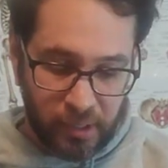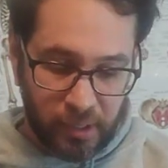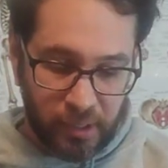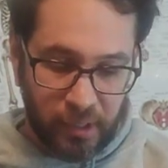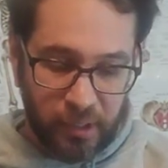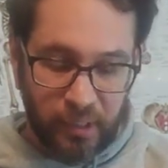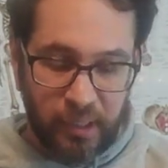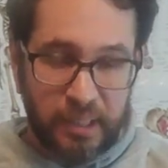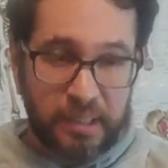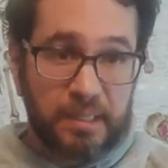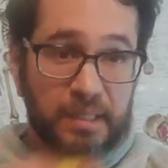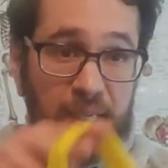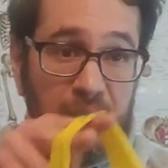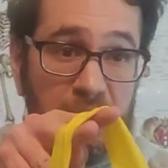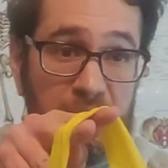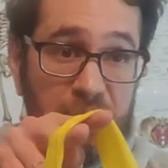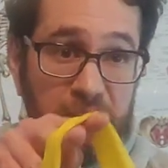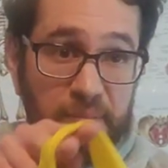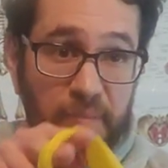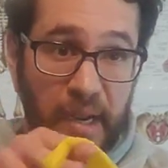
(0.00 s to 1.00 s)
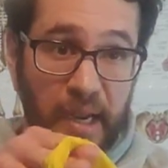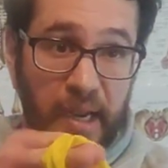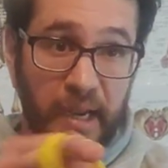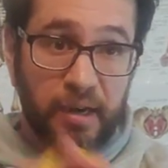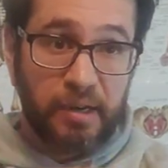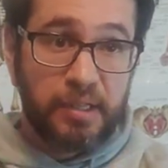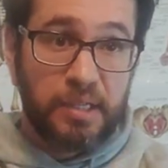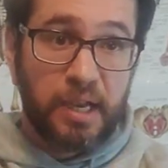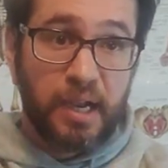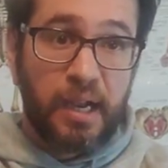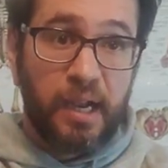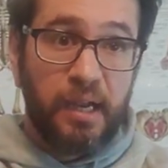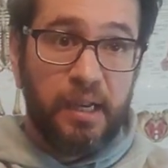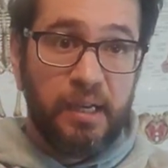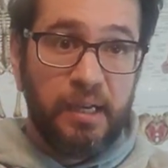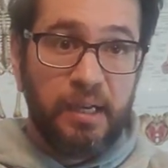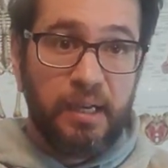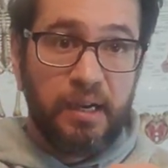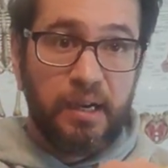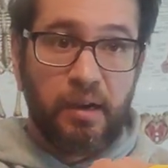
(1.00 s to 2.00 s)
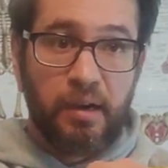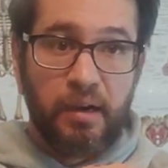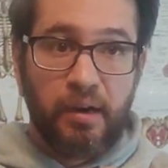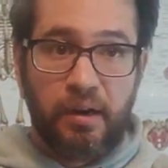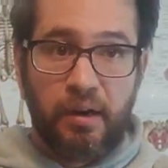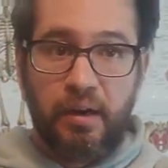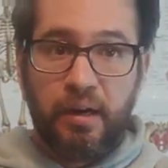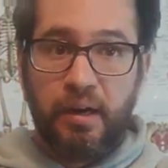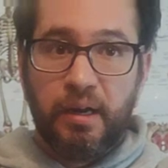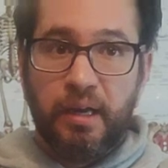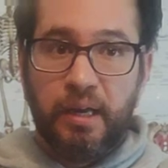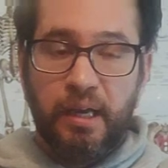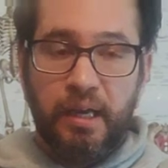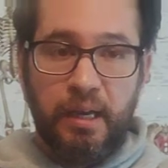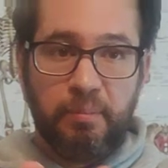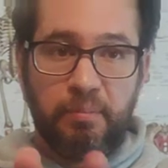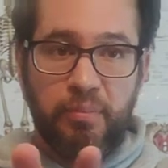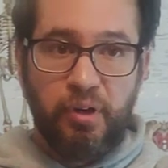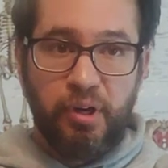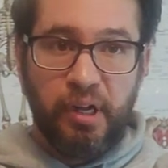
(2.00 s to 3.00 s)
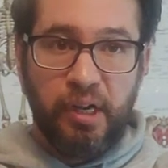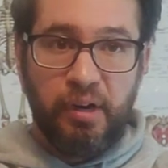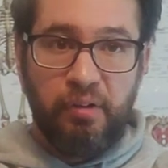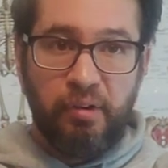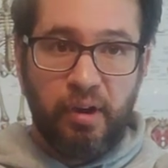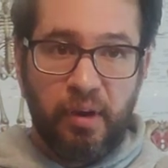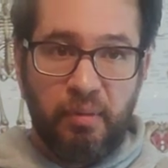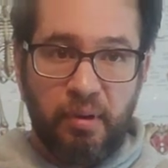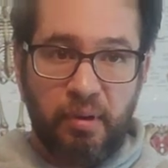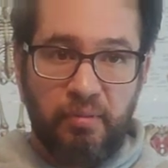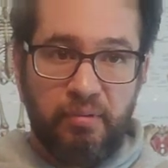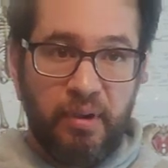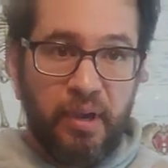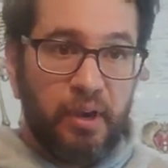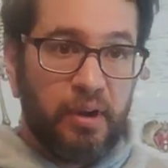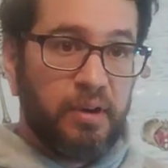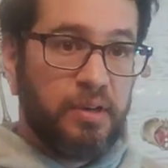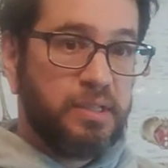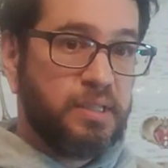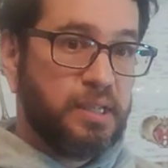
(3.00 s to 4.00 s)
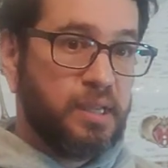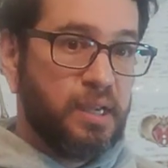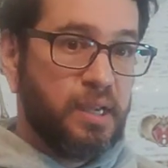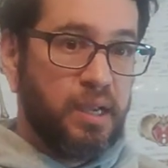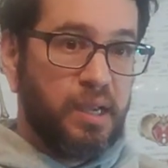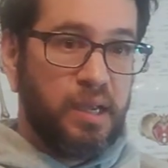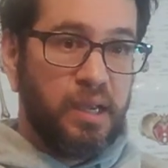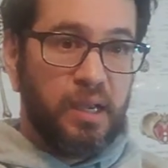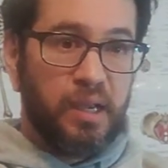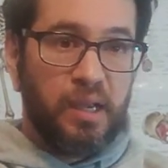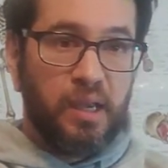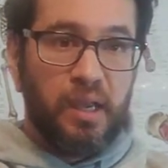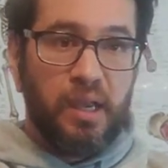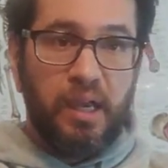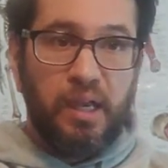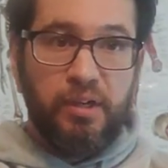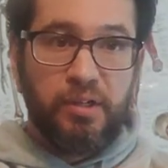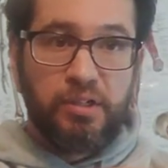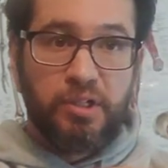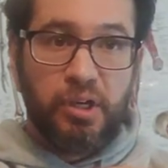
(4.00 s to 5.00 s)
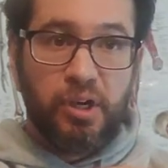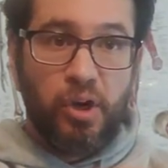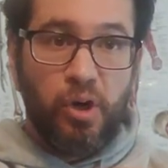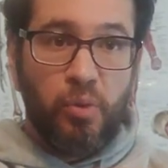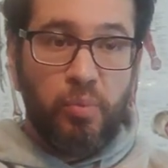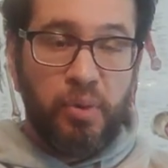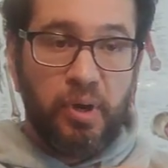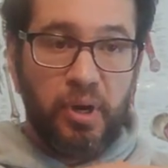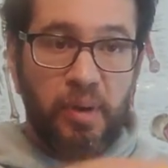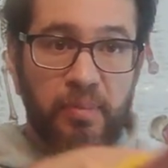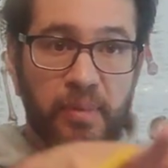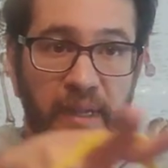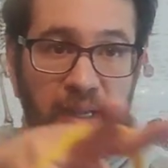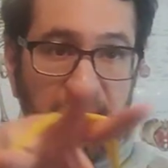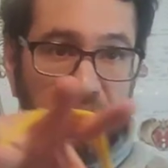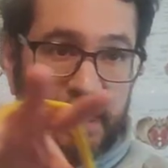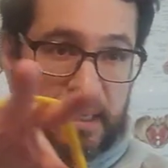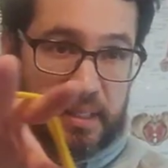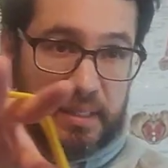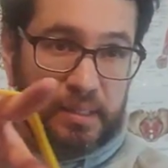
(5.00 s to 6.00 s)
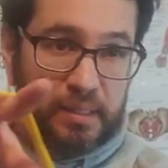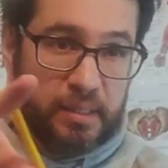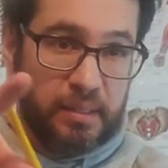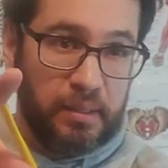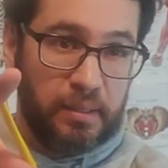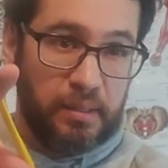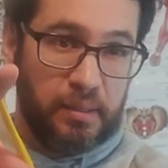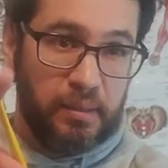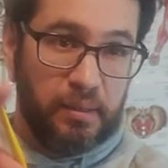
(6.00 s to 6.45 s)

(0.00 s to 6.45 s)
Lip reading: You know, let's say this is my hair tie, and I'm putting it around my fingers. You're just going to open up like this.